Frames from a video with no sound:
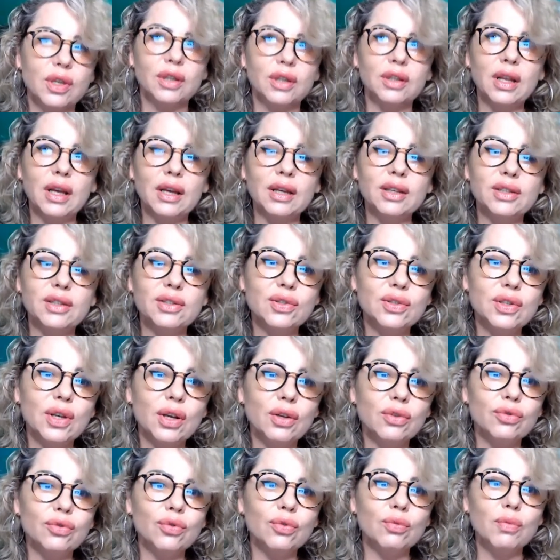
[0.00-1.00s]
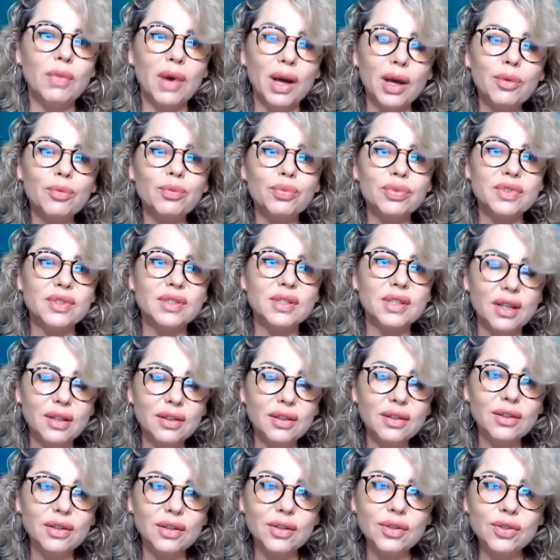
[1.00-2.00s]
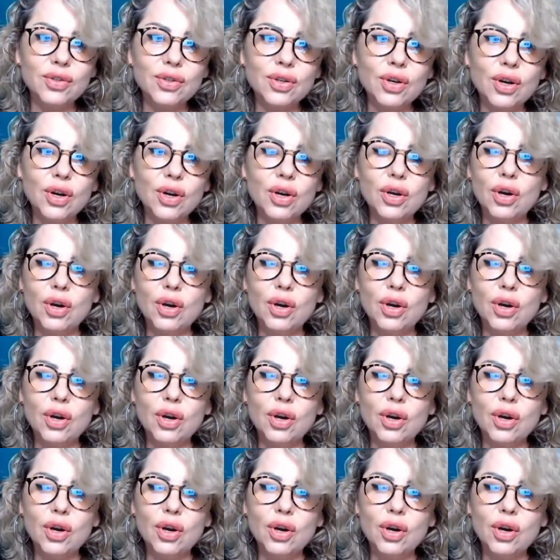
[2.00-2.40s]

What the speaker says: And I can tell you my percentage